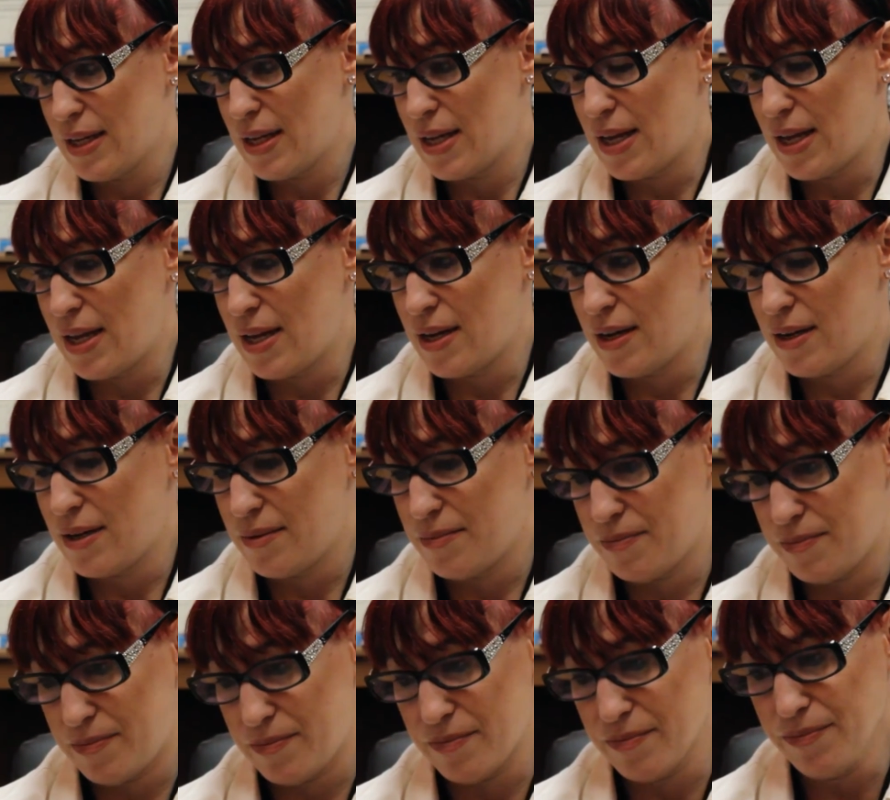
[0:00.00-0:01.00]
and
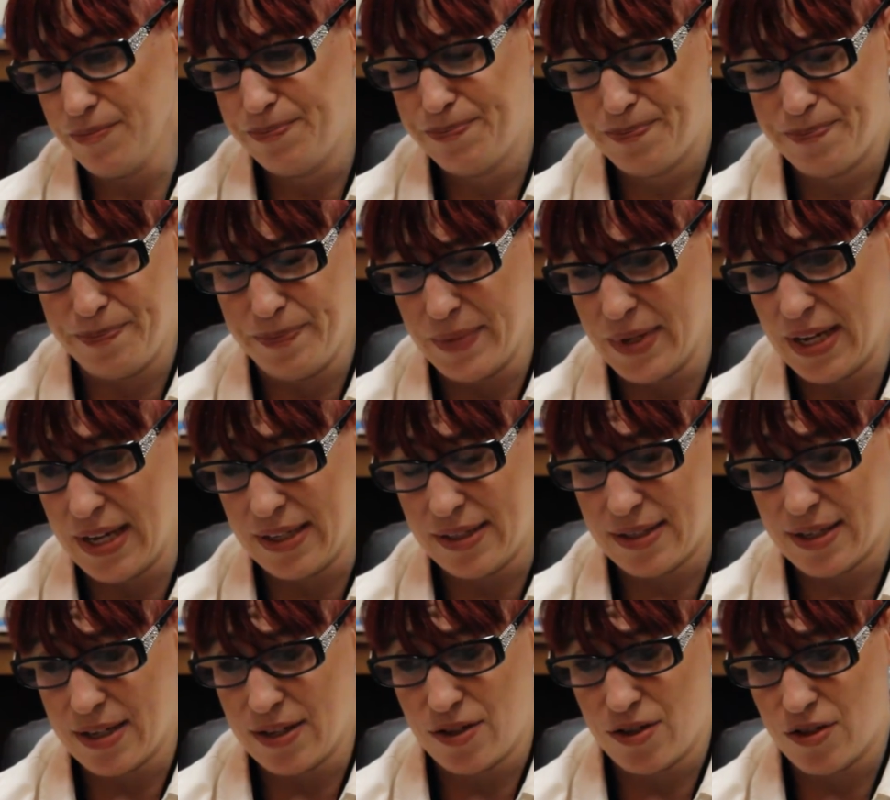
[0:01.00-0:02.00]

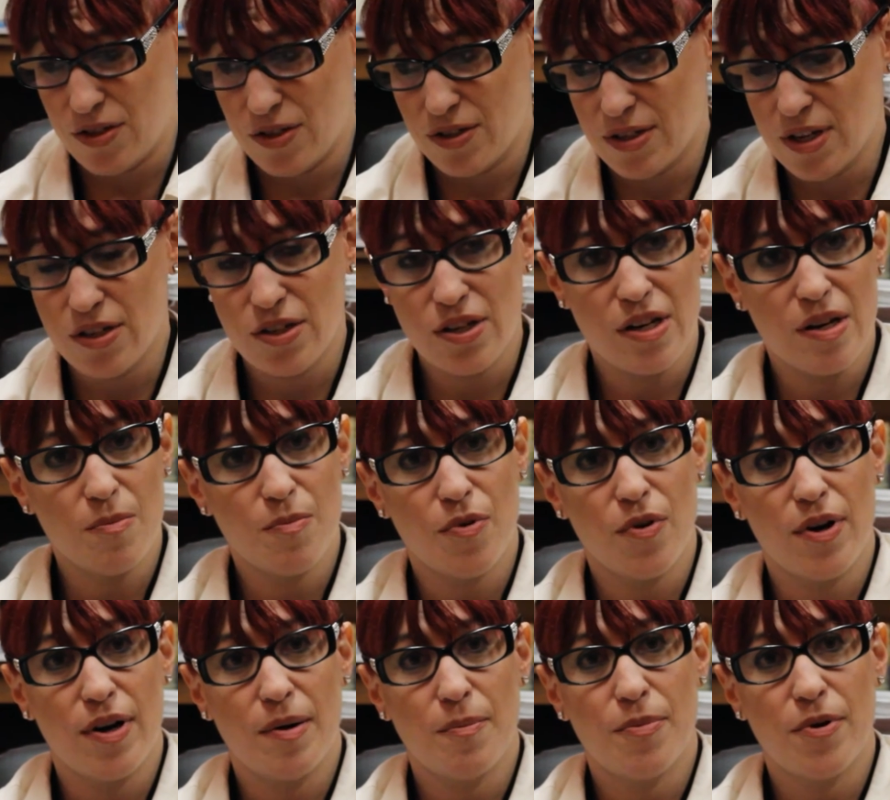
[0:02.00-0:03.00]
it's just such an
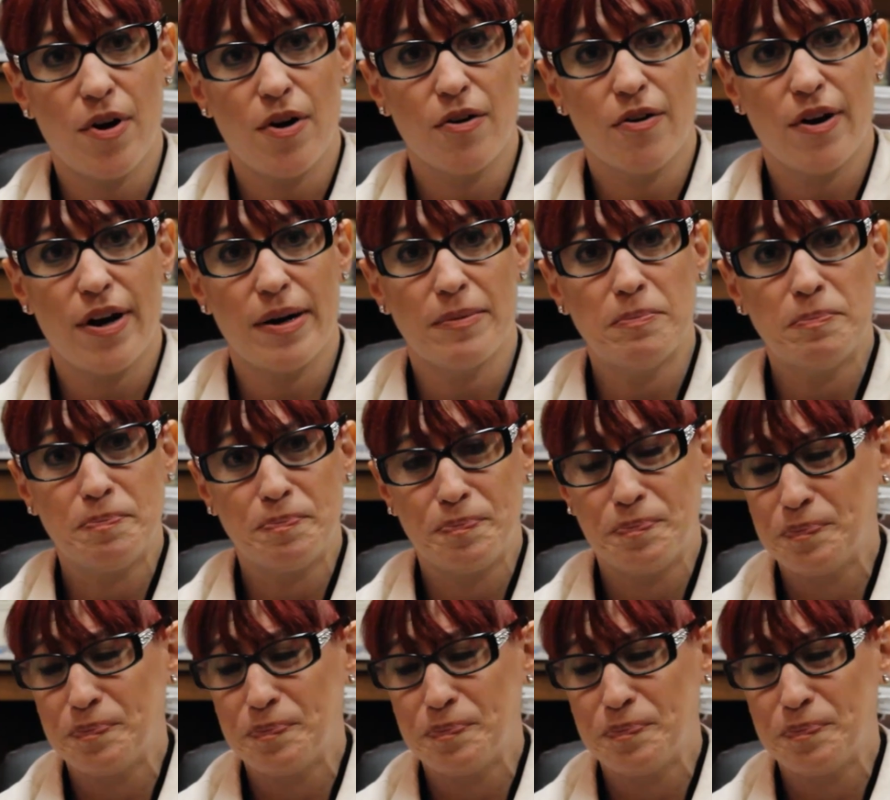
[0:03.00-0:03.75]
important program.